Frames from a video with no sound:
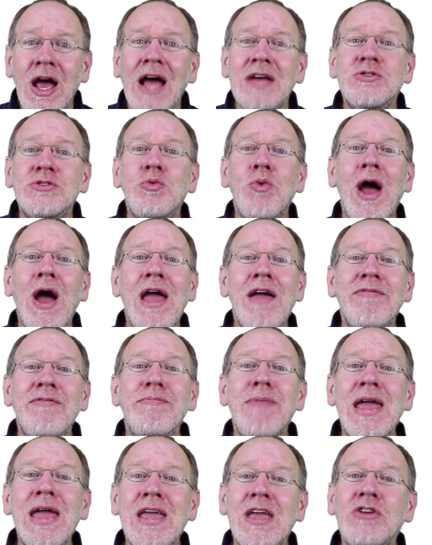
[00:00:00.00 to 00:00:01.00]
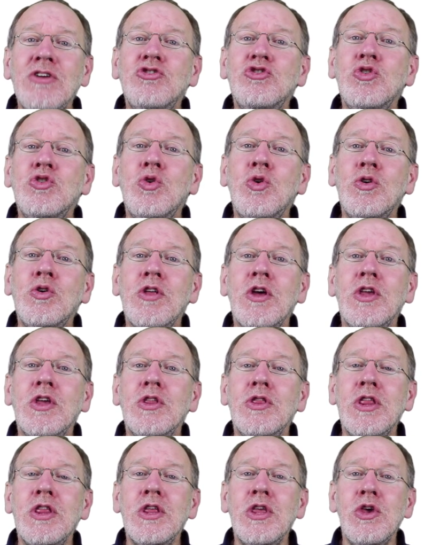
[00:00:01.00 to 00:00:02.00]
as a way of making sure that
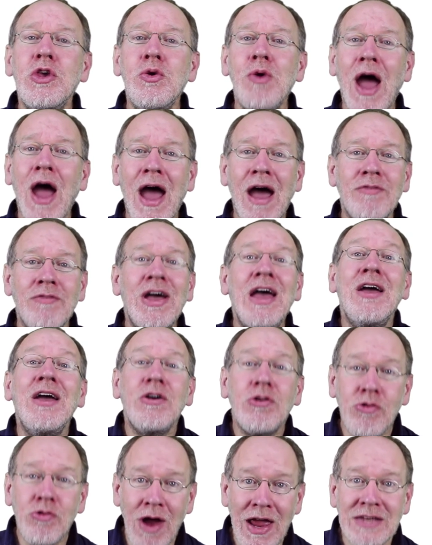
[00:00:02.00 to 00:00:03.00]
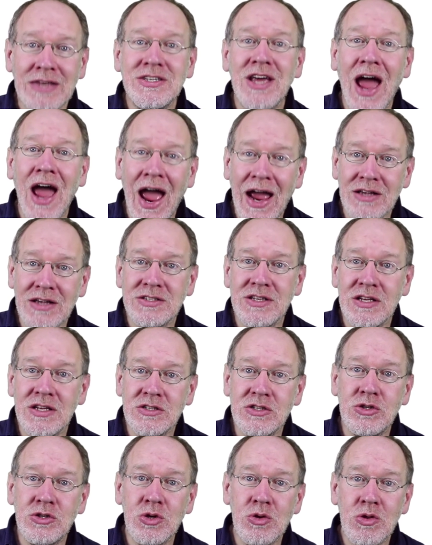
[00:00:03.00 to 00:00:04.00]
you have greater
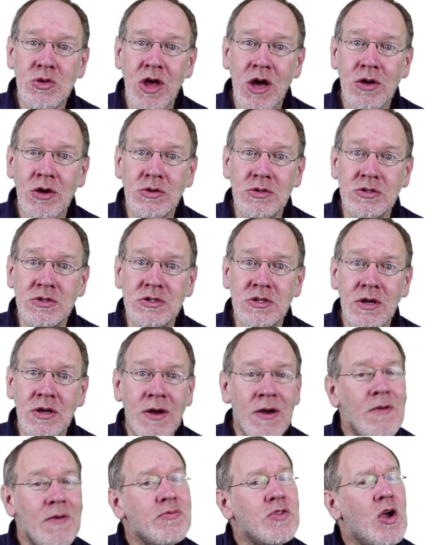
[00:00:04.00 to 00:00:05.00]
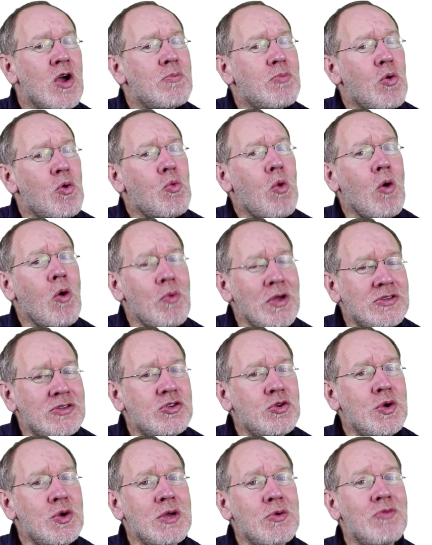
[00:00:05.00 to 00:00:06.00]
access to those. But what we're
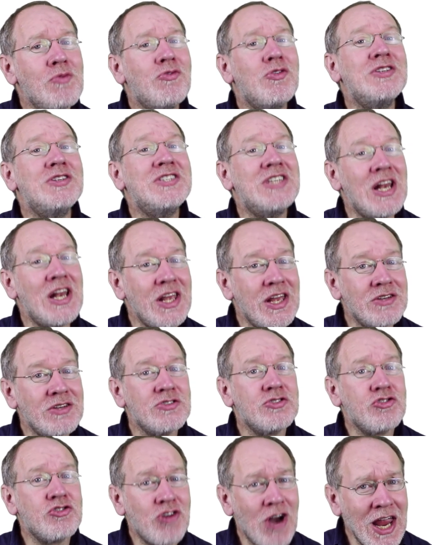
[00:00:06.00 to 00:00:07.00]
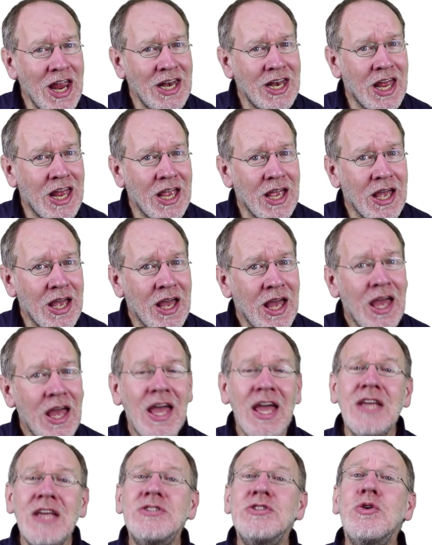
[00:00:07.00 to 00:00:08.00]
doing with resilience training
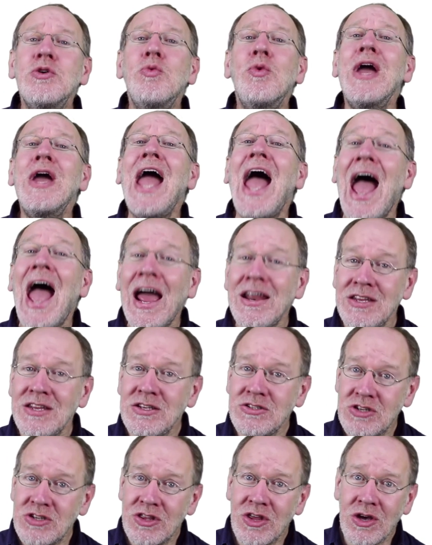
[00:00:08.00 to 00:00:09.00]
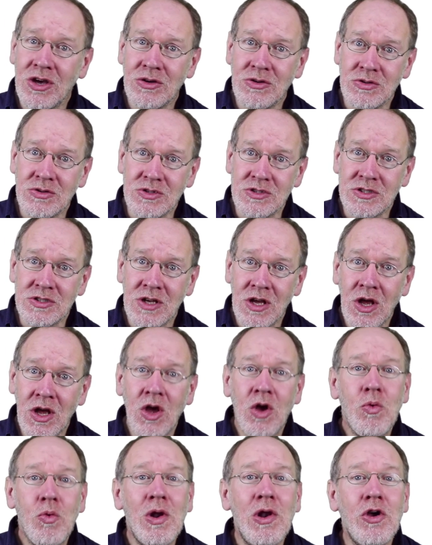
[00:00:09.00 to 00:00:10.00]
is that we're adding to those.
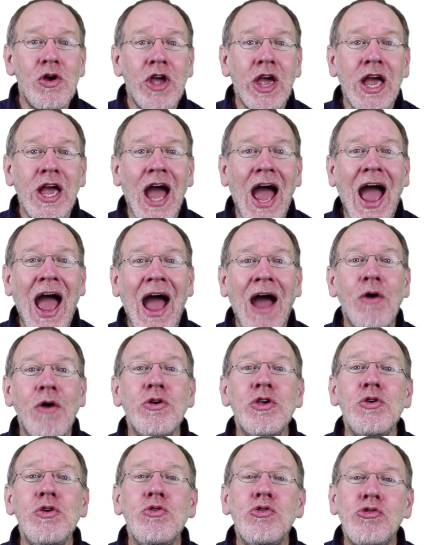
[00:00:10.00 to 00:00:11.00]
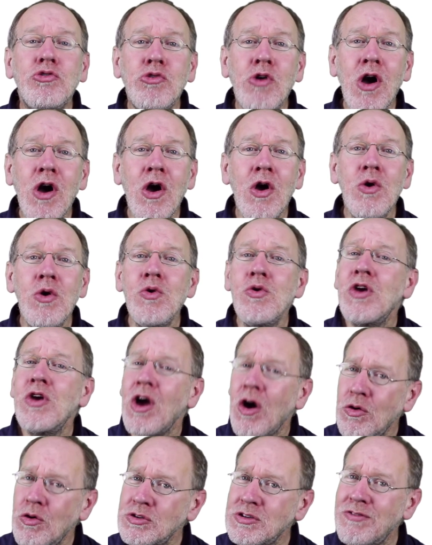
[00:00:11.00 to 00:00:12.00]
We're looking at how you grow,
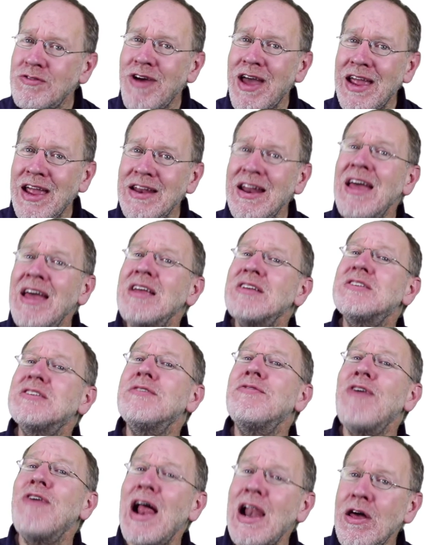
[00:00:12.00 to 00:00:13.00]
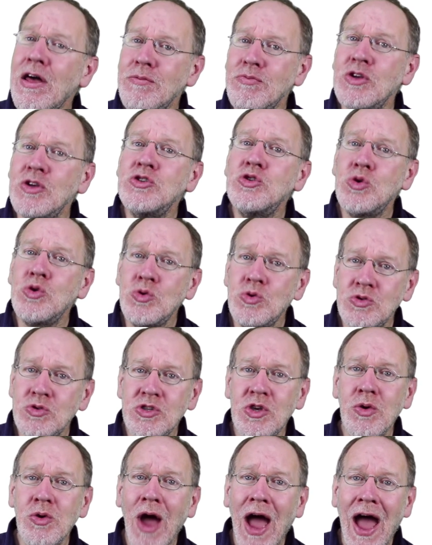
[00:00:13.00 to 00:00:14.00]
cultivate, develop the
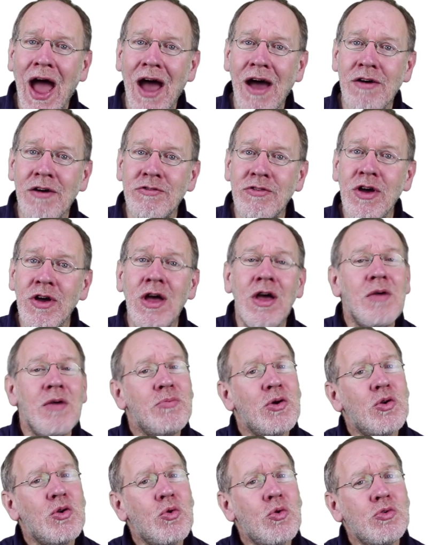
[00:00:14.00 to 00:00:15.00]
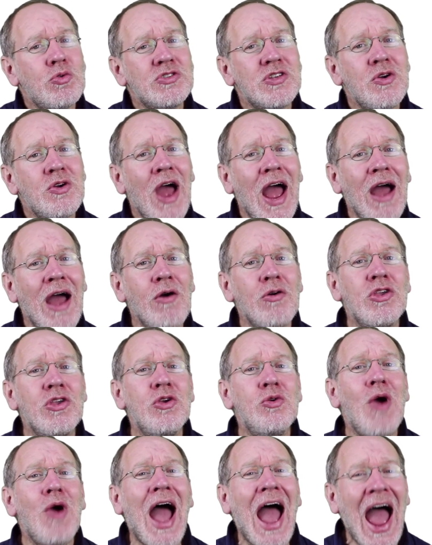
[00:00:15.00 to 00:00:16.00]
tools you have, but also how
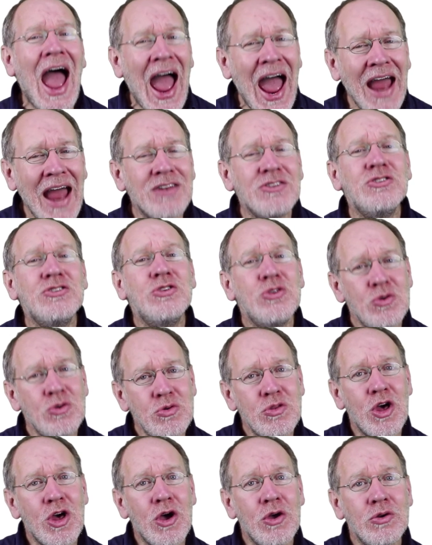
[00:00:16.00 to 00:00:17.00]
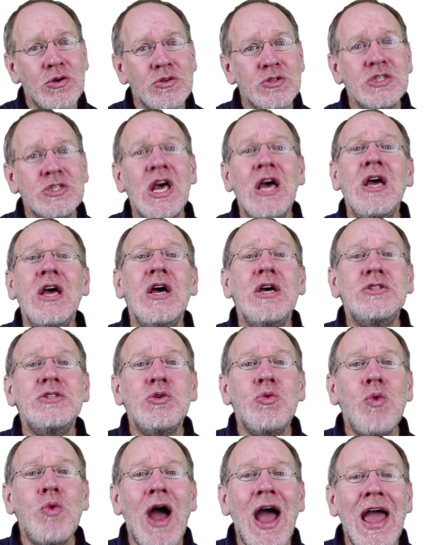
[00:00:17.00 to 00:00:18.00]
you add to those as
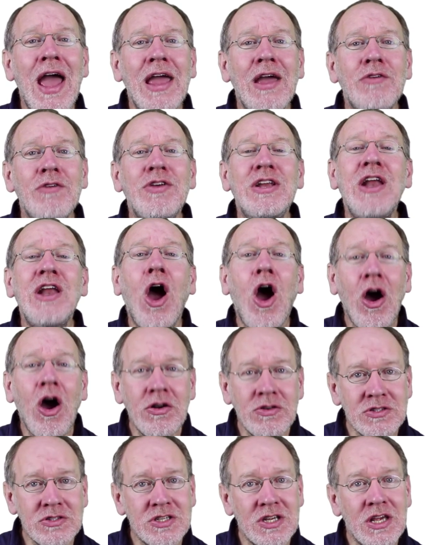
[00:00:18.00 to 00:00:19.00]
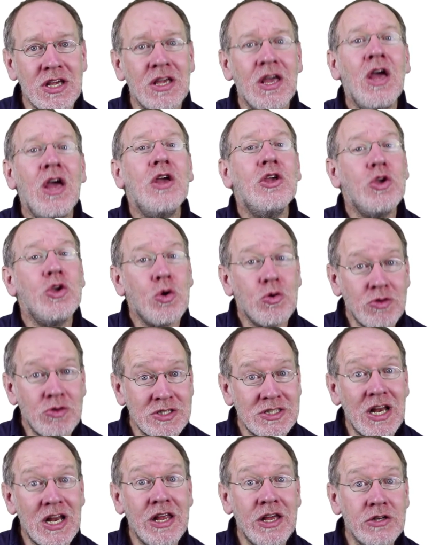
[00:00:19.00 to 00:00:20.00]
a way of enhancing your
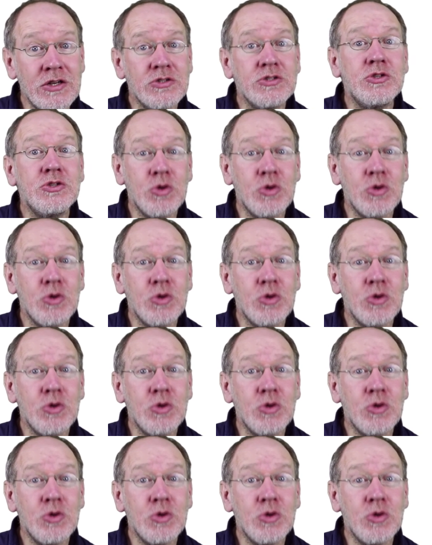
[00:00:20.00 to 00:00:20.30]
resilience